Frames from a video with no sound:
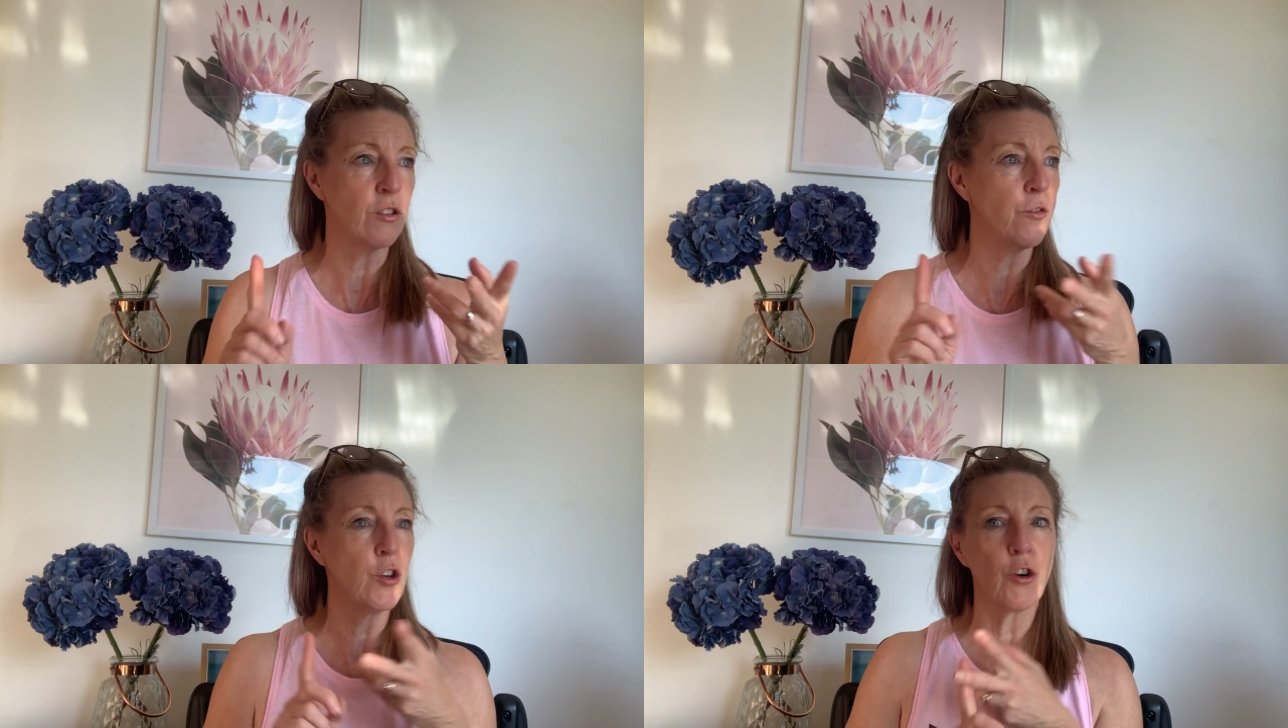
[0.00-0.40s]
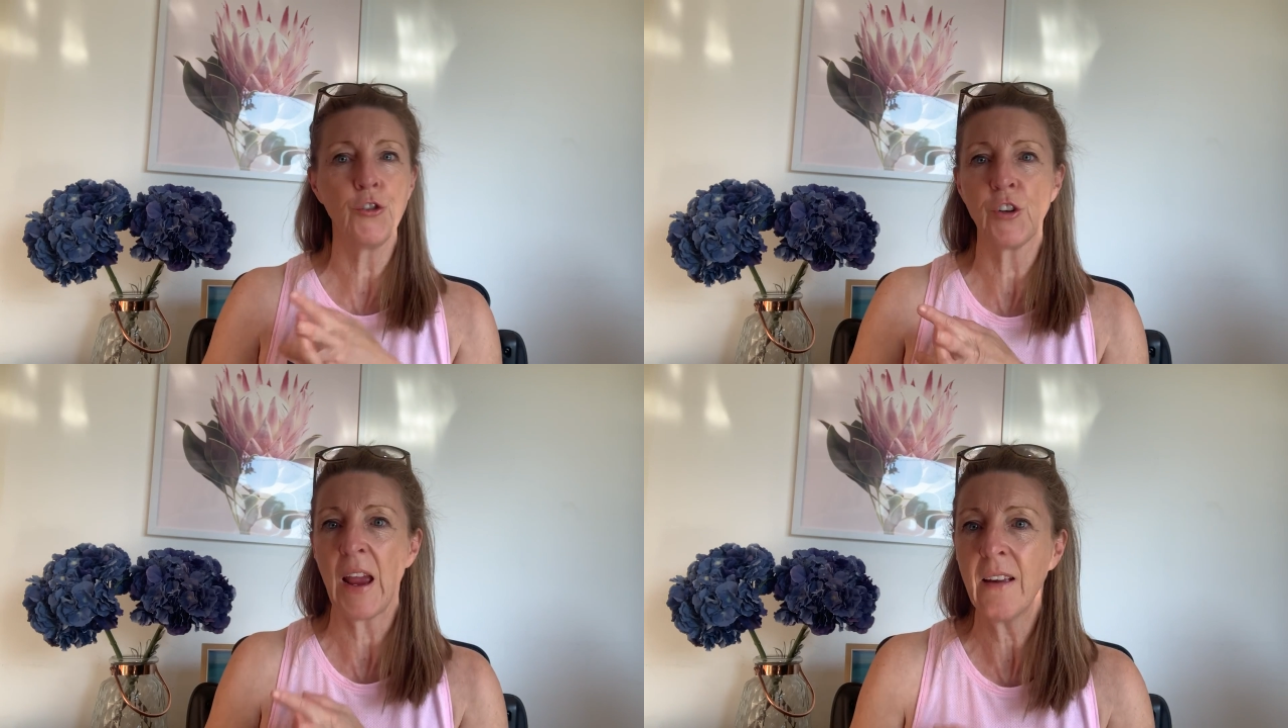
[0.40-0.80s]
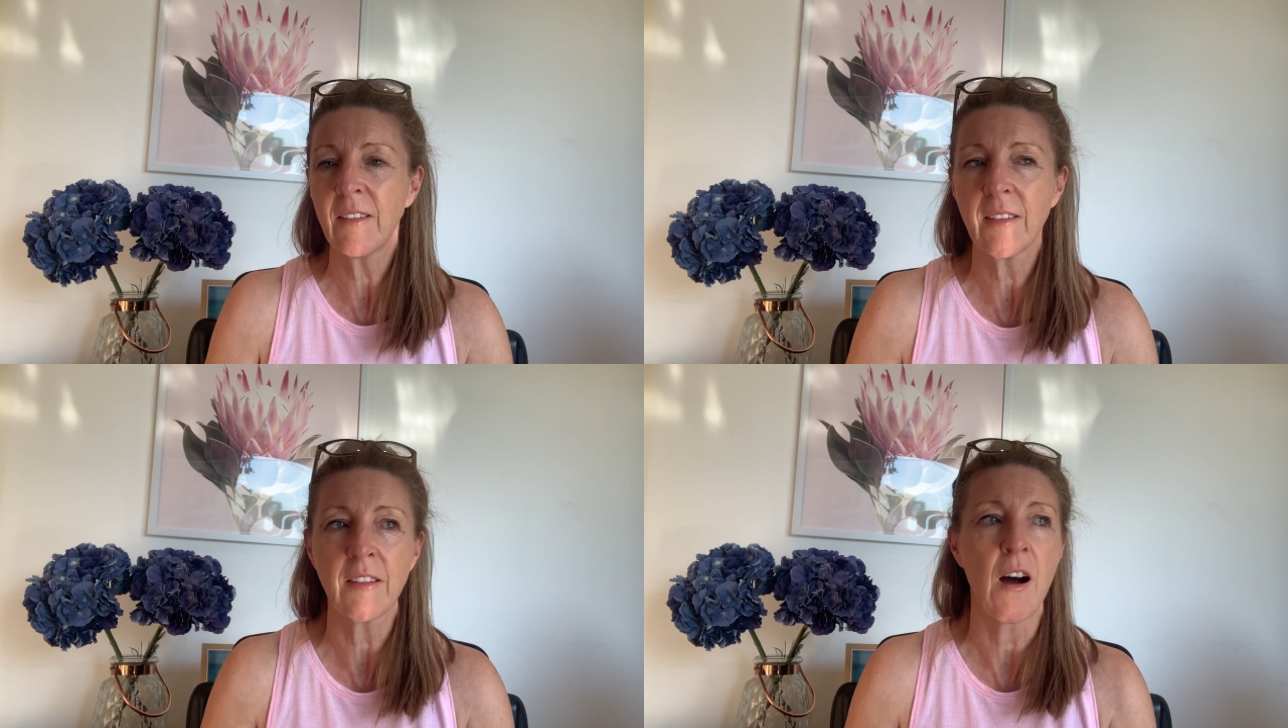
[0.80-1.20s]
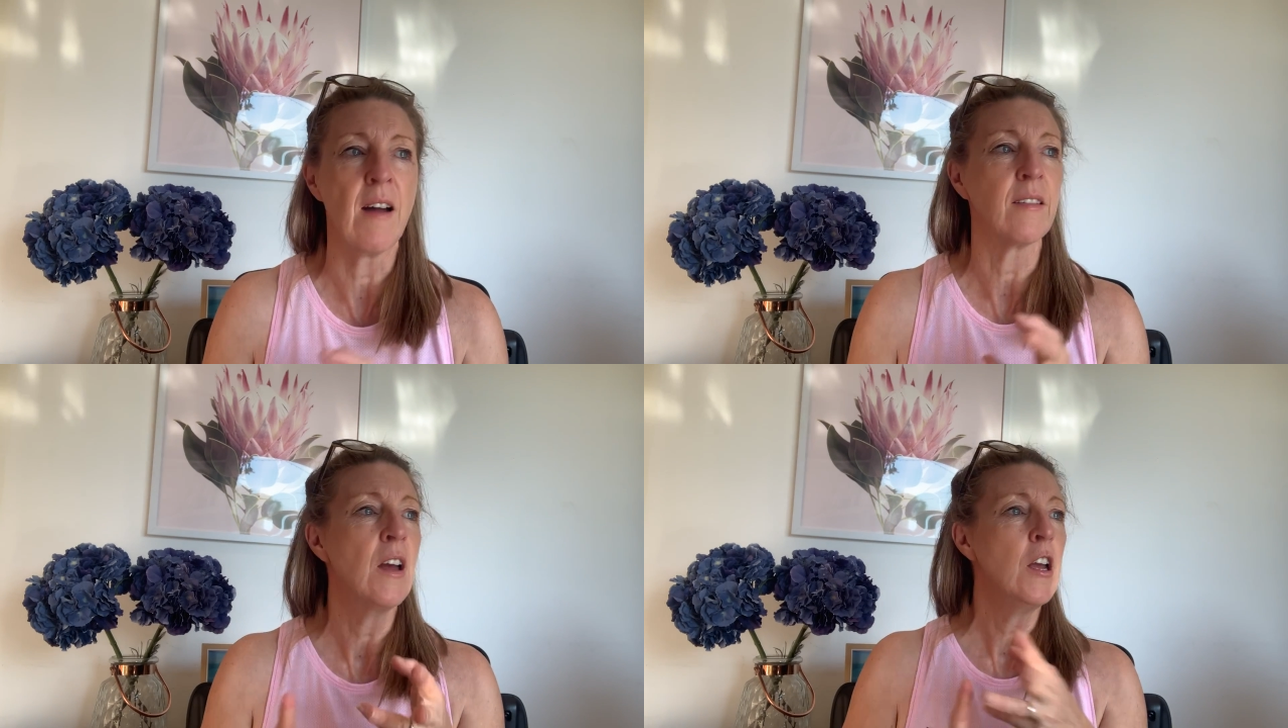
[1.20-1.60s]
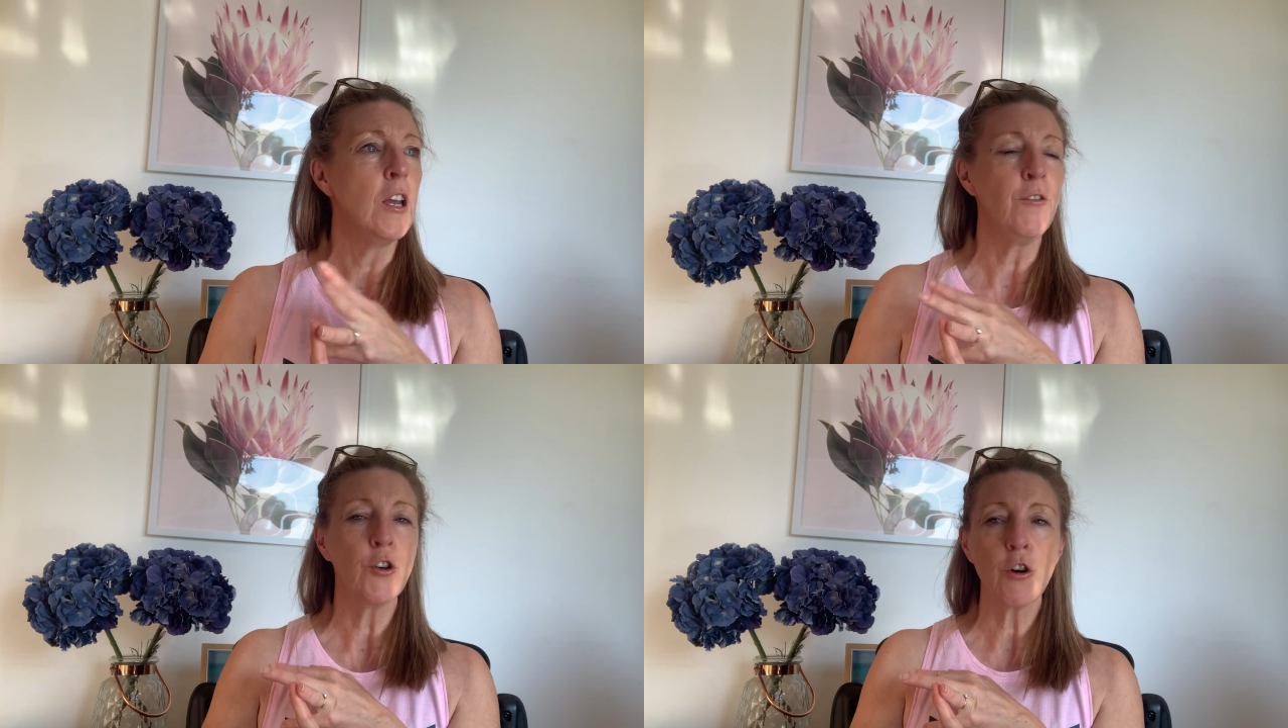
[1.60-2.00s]
if you're going to exercise,
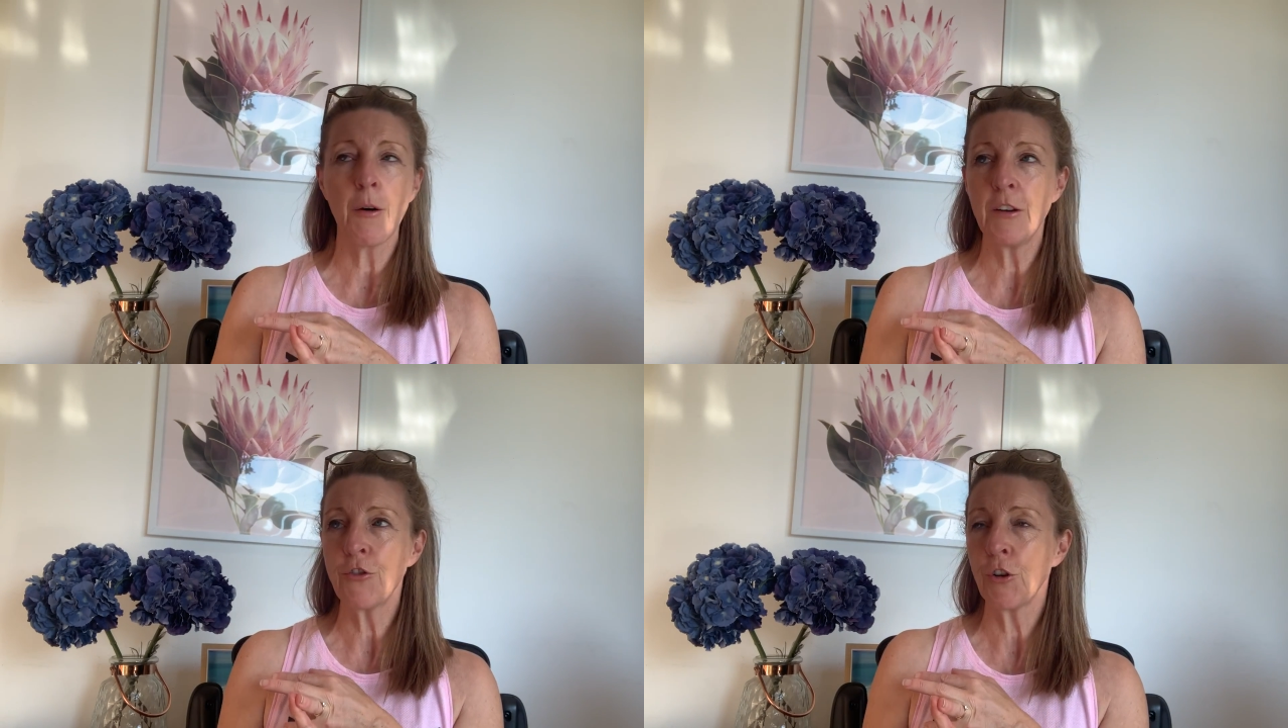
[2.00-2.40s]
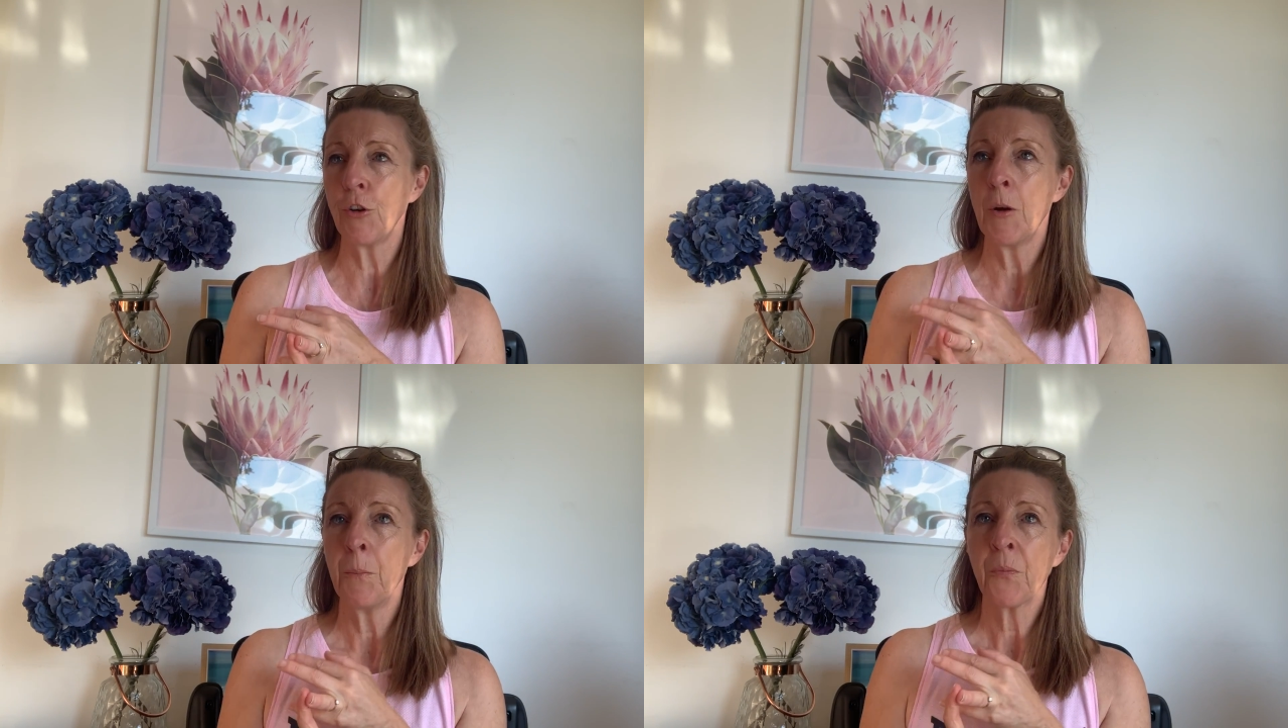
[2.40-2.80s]
if you're going to